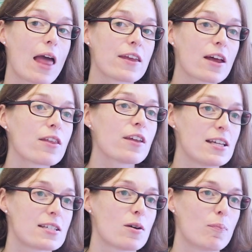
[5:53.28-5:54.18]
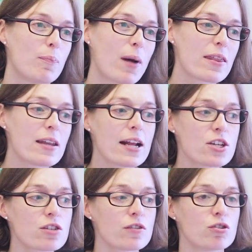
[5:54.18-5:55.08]
The other thing is that by the
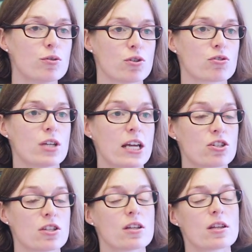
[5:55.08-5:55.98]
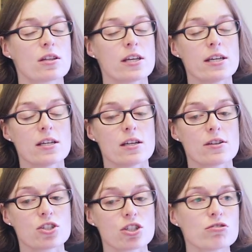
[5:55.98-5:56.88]
nature of a group consultation, the
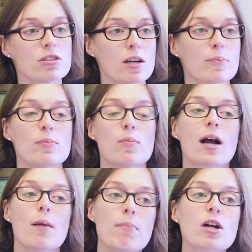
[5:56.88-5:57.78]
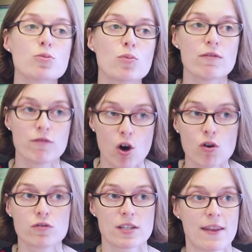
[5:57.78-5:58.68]
children and young people become much more
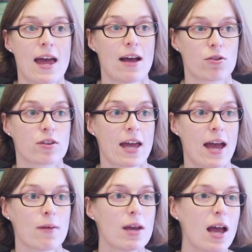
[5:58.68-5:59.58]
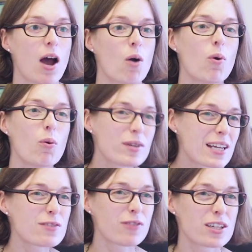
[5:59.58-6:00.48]
involved in their healthcare. What we
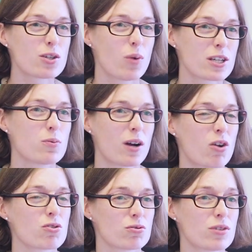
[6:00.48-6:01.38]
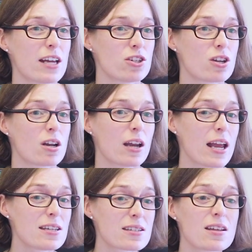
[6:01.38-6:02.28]
tend to find in a one-to-one consultation
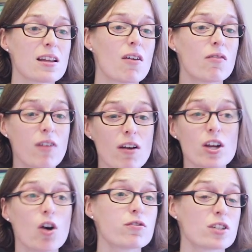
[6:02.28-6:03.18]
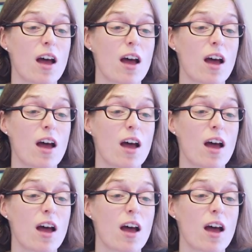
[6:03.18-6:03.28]
is that very often,